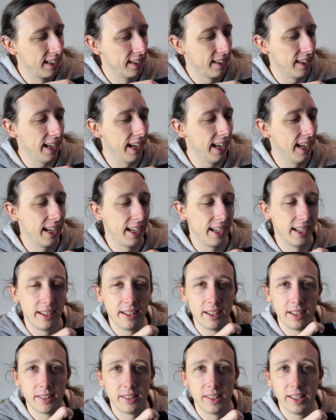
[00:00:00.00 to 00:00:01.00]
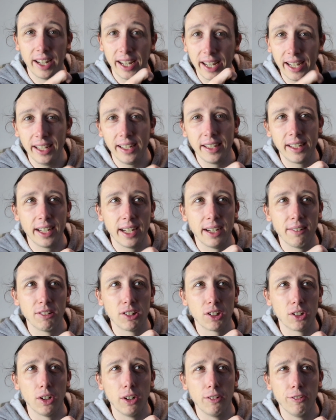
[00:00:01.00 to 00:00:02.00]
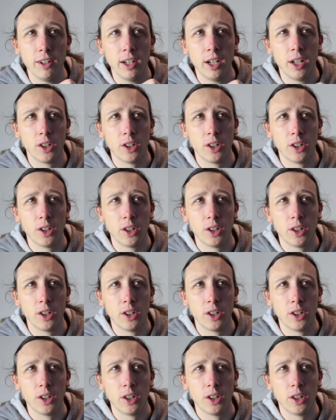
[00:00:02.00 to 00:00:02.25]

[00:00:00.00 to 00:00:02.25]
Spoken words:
then the heat gear is stuff.